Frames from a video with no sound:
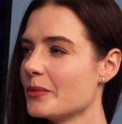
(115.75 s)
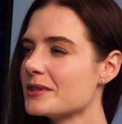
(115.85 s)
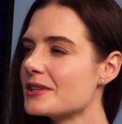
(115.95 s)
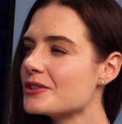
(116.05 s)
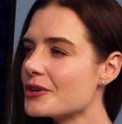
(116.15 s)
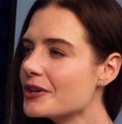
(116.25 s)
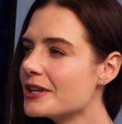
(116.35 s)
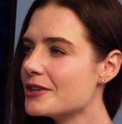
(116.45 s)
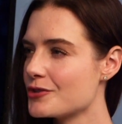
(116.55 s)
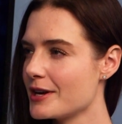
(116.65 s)
Was the turn
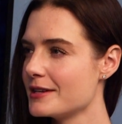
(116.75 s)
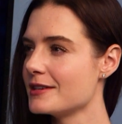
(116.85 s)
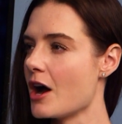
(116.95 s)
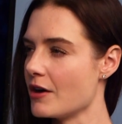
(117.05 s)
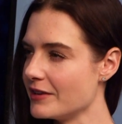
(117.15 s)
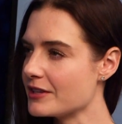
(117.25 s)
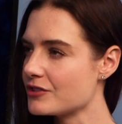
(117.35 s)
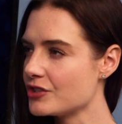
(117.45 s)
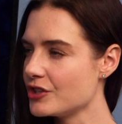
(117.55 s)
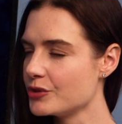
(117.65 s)
in trend obvious
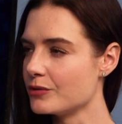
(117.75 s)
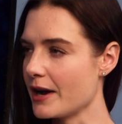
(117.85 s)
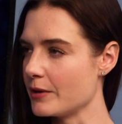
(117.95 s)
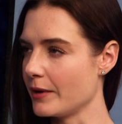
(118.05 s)
to you right